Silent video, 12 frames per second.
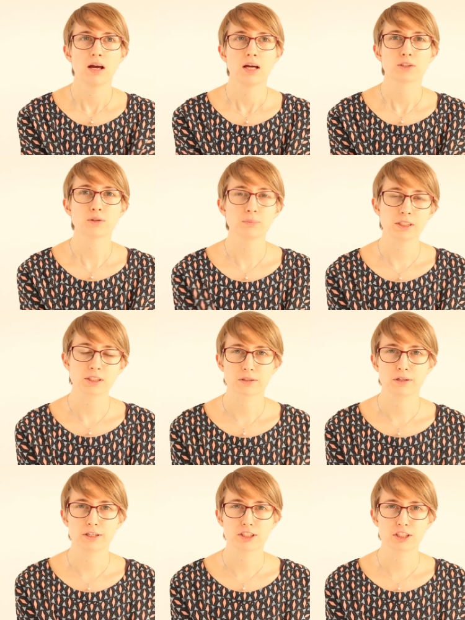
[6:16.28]
don't be
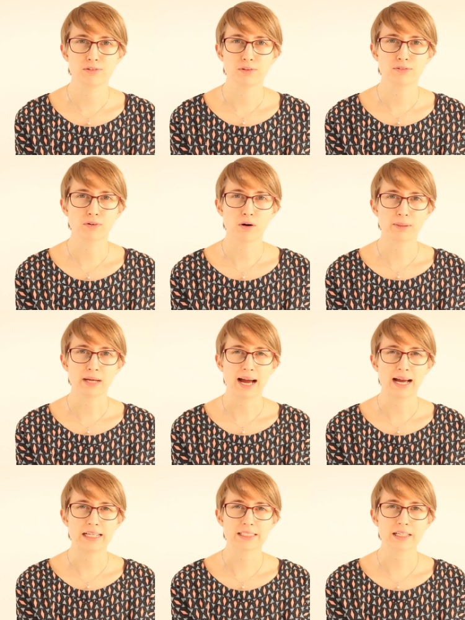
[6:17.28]
discouraged if you fall
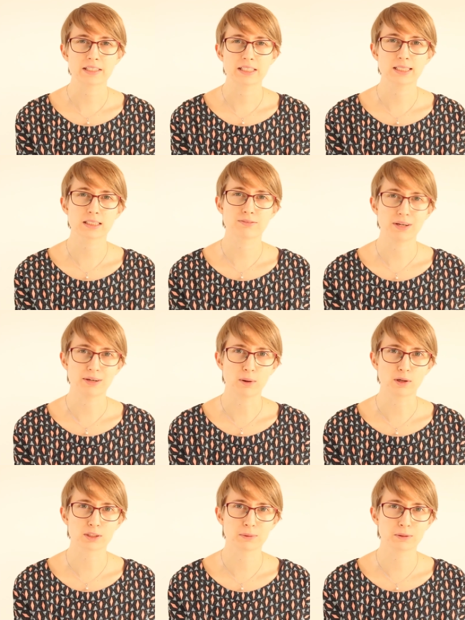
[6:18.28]
behind. I think it's very
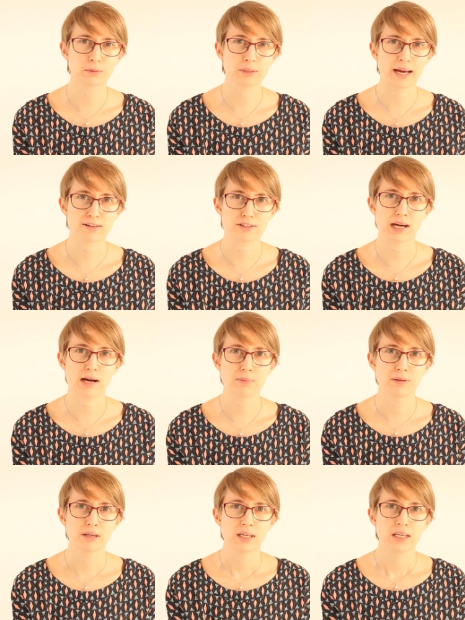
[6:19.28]
possible to catch up.
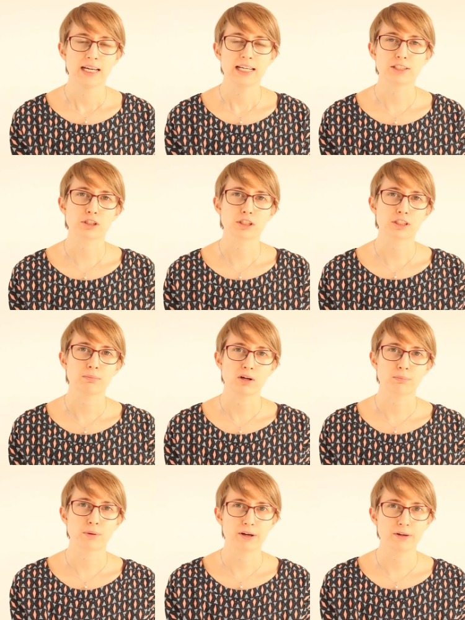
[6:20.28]
It's just
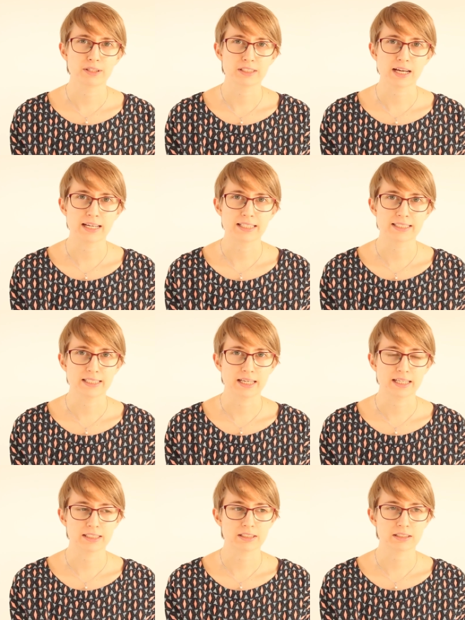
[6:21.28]
about prioritizing
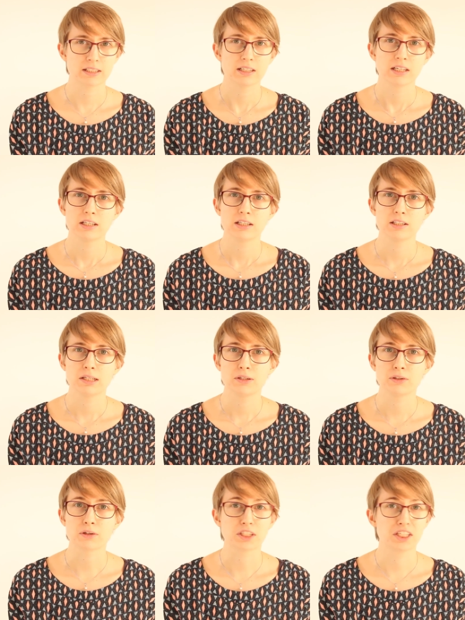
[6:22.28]
and
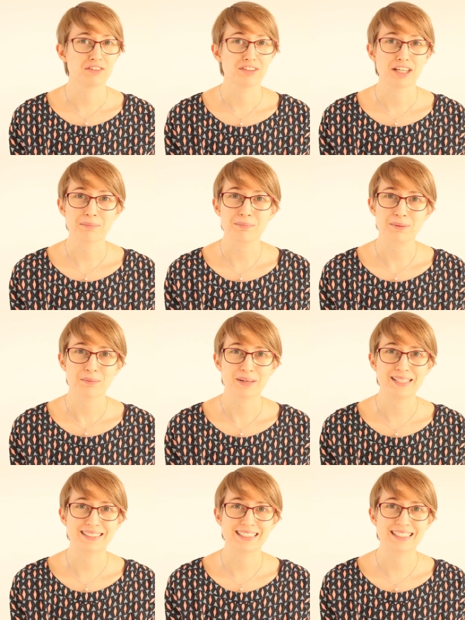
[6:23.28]
not giving up,
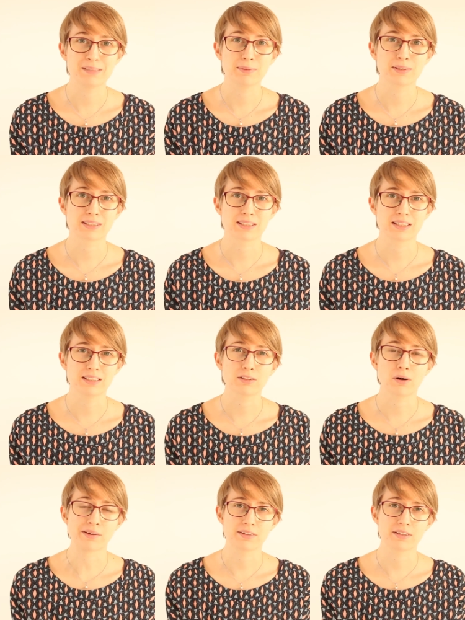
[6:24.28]
basically, because I think the
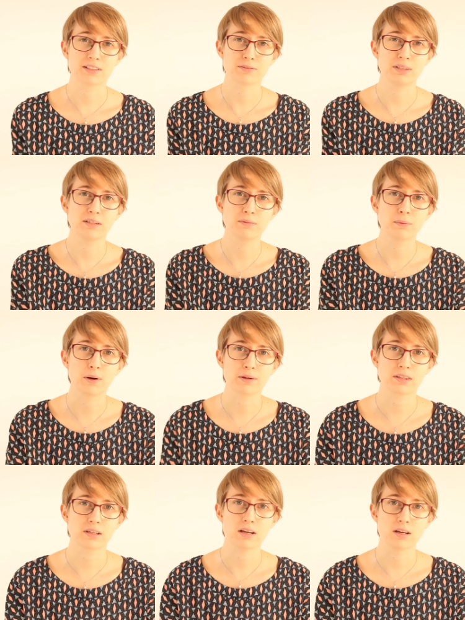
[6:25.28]
content is really
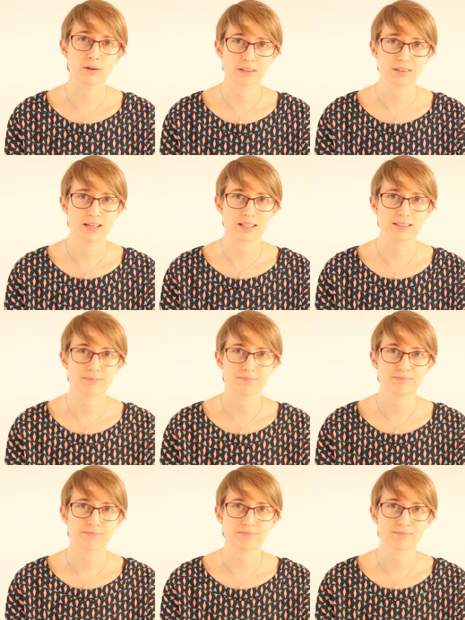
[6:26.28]
worth looking at.